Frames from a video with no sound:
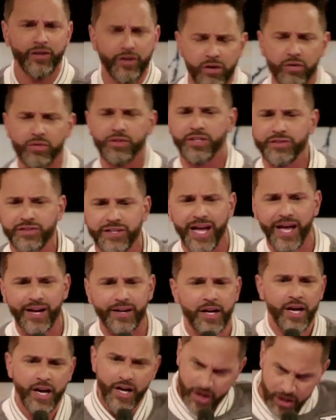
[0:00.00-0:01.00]
You know, just gotta
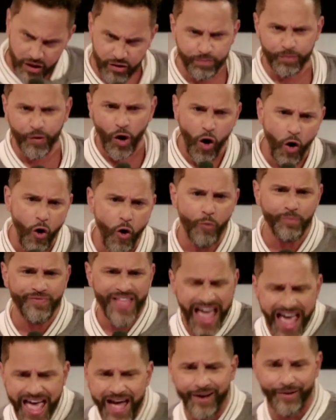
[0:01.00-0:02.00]
calm
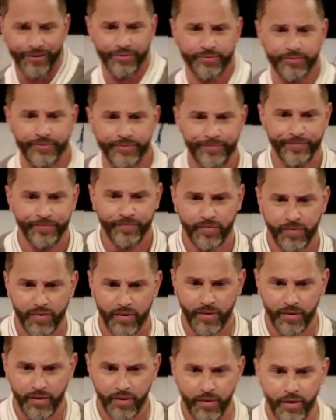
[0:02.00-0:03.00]
down.
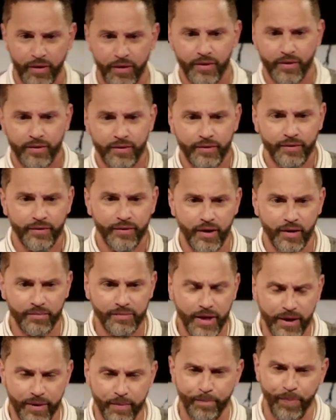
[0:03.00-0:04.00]
And I'm
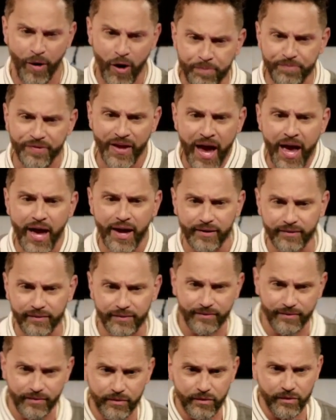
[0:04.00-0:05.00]
like, bump that.
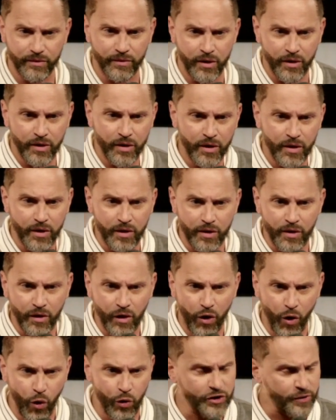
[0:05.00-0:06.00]

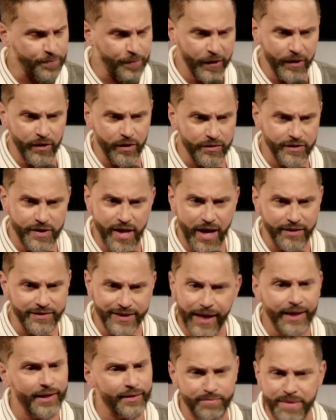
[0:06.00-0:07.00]
Holy Spirit's not
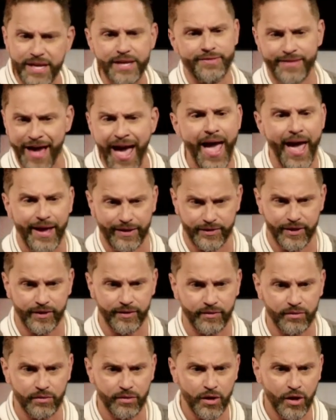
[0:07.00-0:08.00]
telling me that.
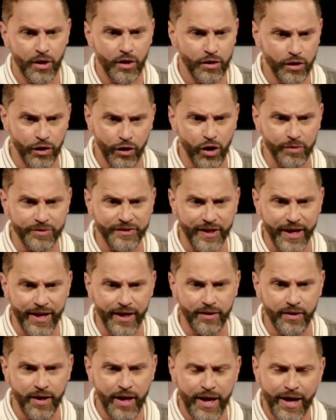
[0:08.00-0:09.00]
You know what I'm
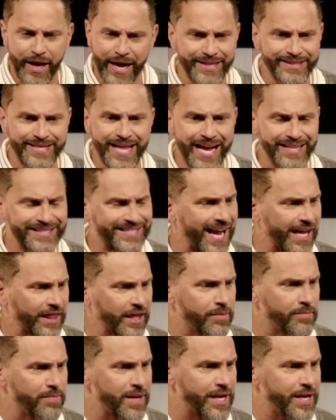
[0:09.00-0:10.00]
saying? He's not
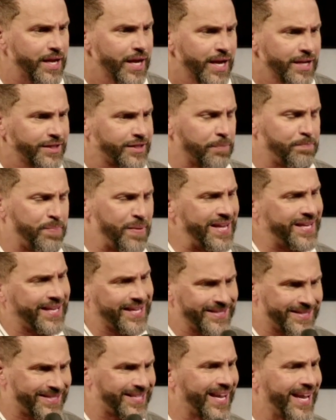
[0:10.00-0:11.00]
telling me to be
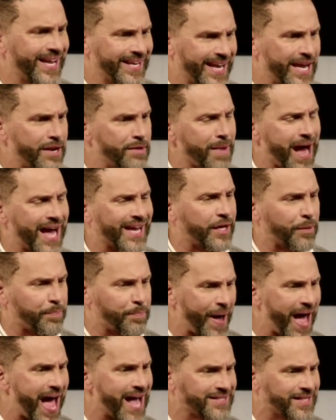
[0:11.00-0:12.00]
content in my
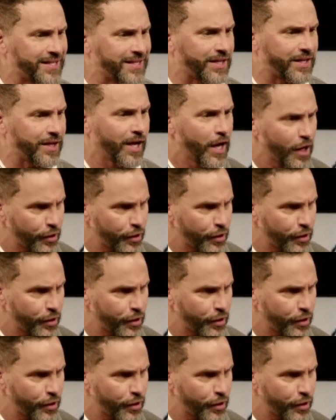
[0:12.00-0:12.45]
capacity.